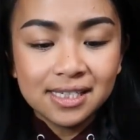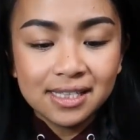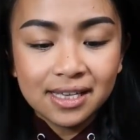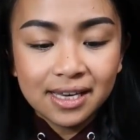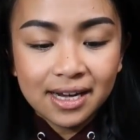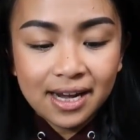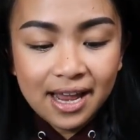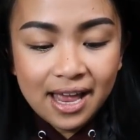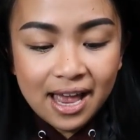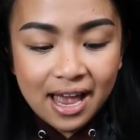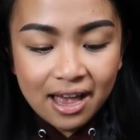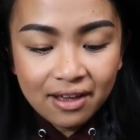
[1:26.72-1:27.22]
That
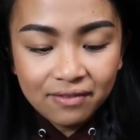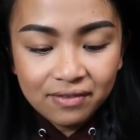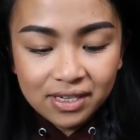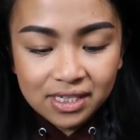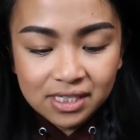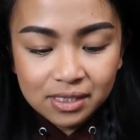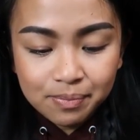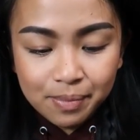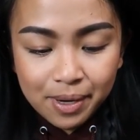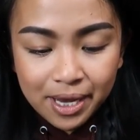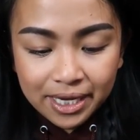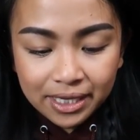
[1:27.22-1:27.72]
I have
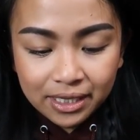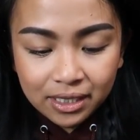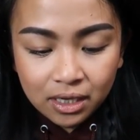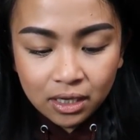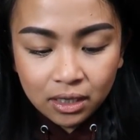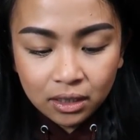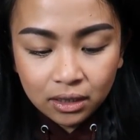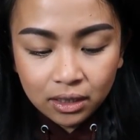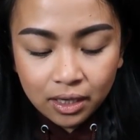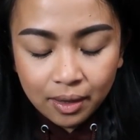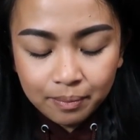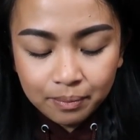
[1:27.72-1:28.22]
is by
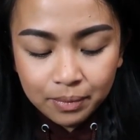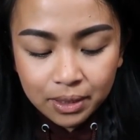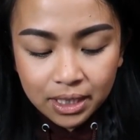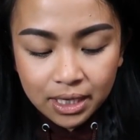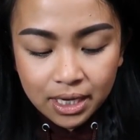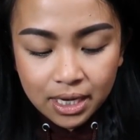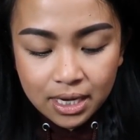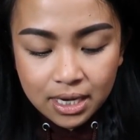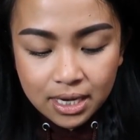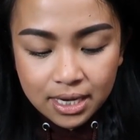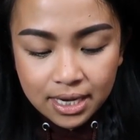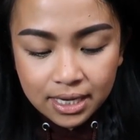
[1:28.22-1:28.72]

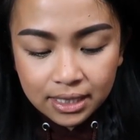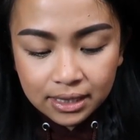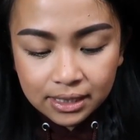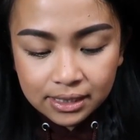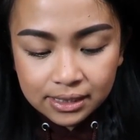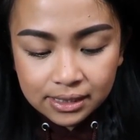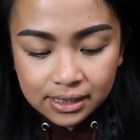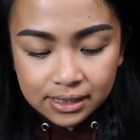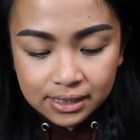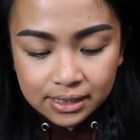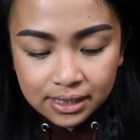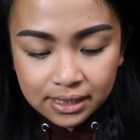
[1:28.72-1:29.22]
Columbia, and
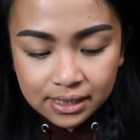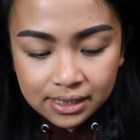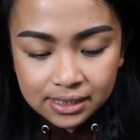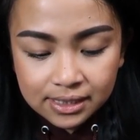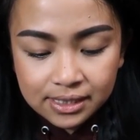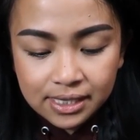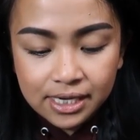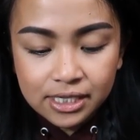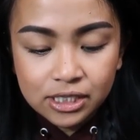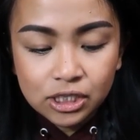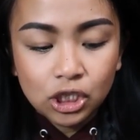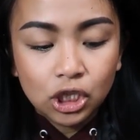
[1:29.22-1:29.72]
this is in a
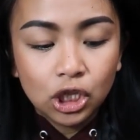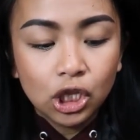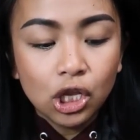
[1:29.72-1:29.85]
size